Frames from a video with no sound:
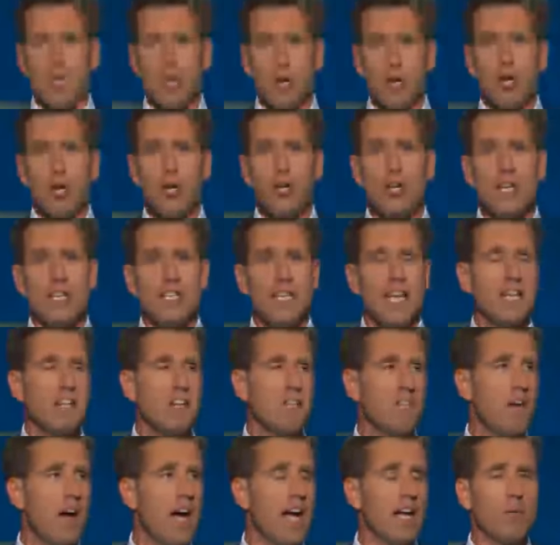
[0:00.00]
earned a
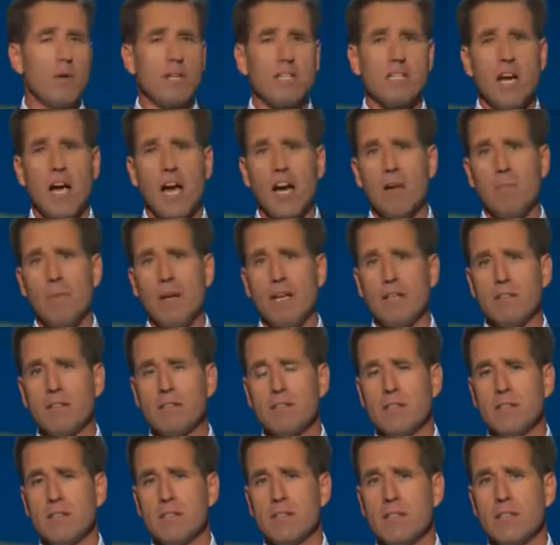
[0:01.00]
dignified retirement,
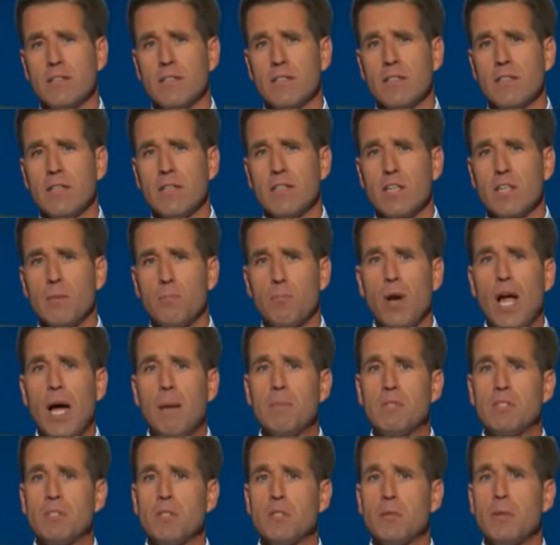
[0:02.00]
the
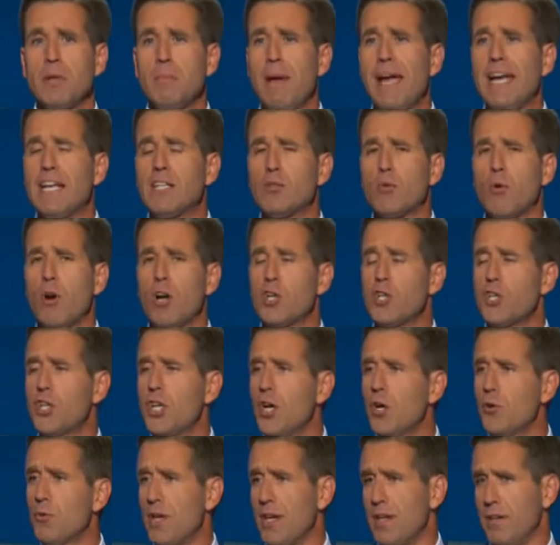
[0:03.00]
promises we make to our
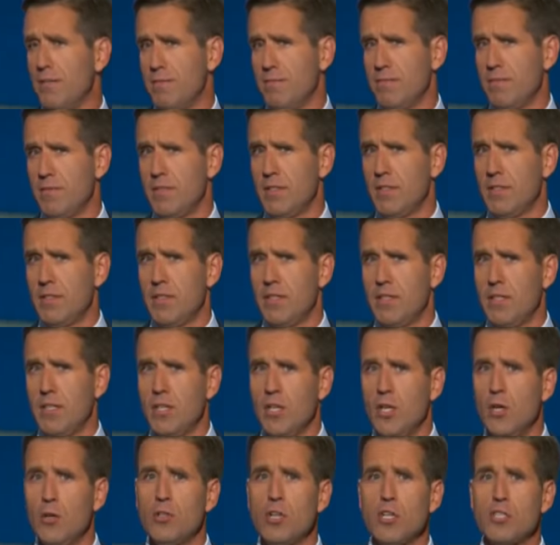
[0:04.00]
children
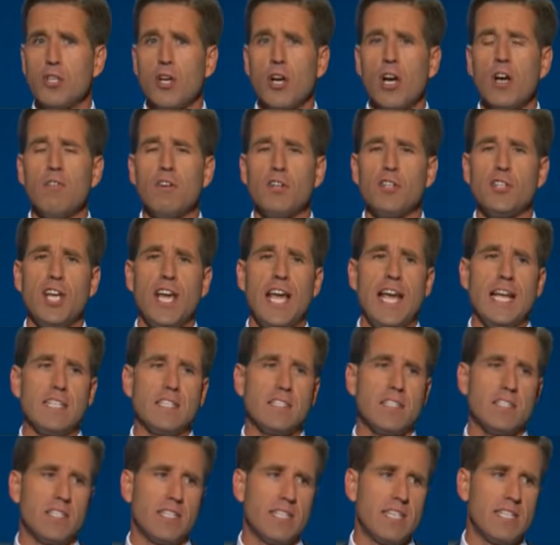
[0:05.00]
who deserve a
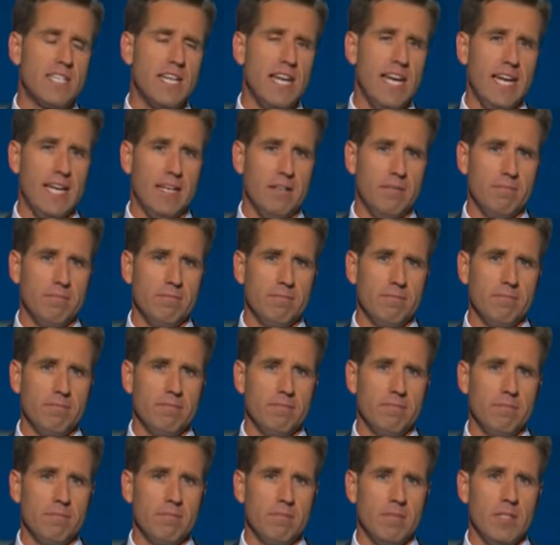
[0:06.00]
chance to succeed,
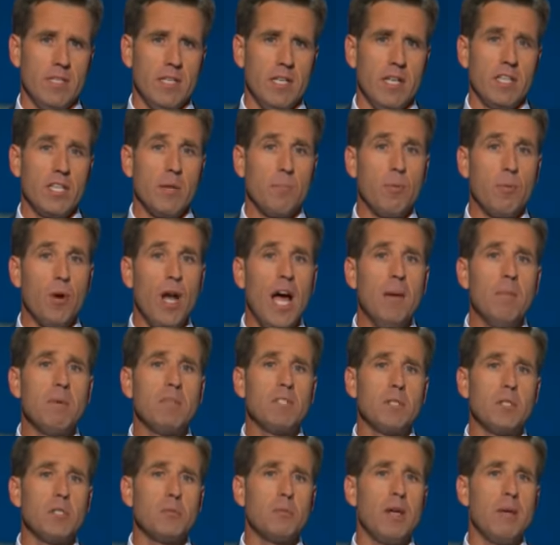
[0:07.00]
the
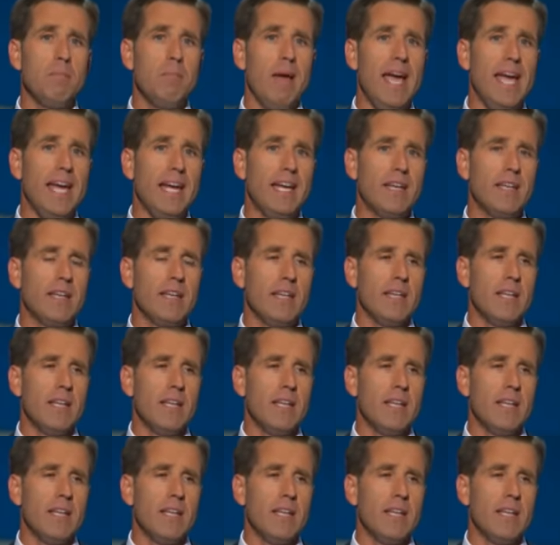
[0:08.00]
promises we make